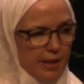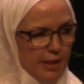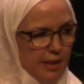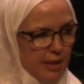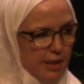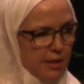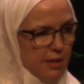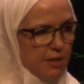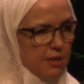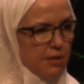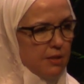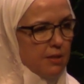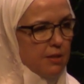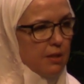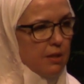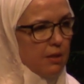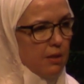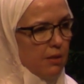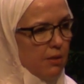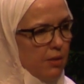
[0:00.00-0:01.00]

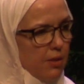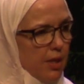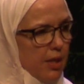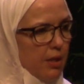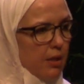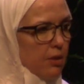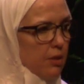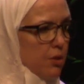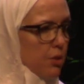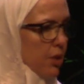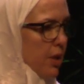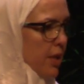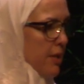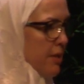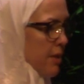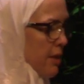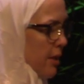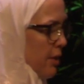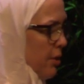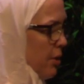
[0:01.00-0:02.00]
Is their
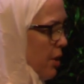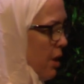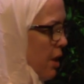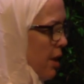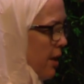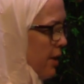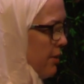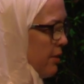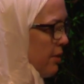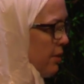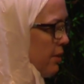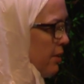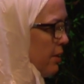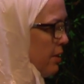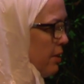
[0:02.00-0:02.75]
trust in God?